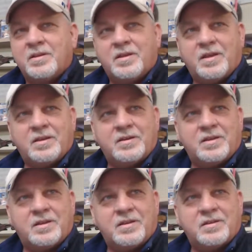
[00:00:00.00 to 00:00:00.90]
And
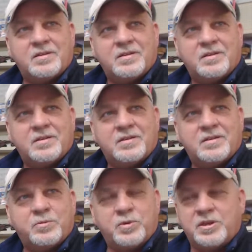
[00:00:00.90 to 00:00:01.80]

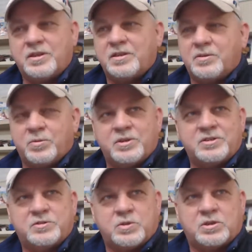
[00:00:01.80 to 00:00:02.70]
it really
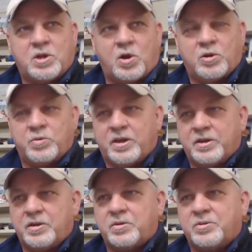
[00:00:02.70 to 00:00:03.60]
struck hard right
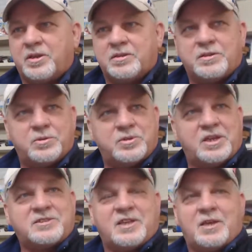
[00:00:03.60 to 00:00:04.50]
here that, you know, the
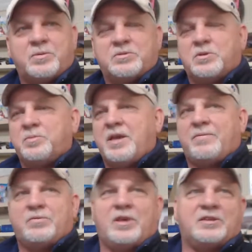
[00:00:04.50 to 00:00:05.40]
next day was going to be
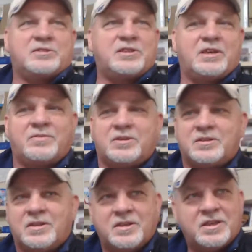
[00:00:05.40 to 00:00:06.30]
having
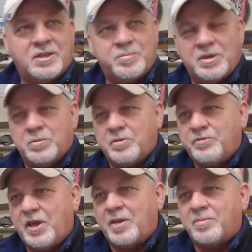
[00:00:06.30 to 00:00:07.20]
Thanksgiving and being with
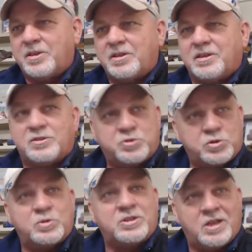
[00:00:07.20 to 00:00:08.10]
family and
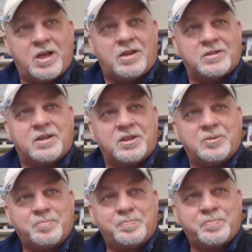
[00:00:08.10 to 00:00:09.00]
truly a holiday.
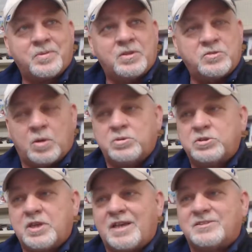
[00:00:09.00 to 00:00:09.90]
So I want
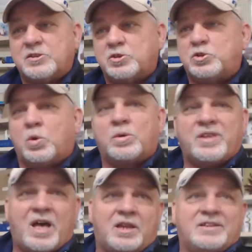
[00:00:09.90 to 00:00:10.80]
you guys to enjoy
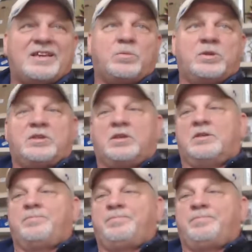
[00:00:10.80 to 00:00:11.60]
the holiday weekend,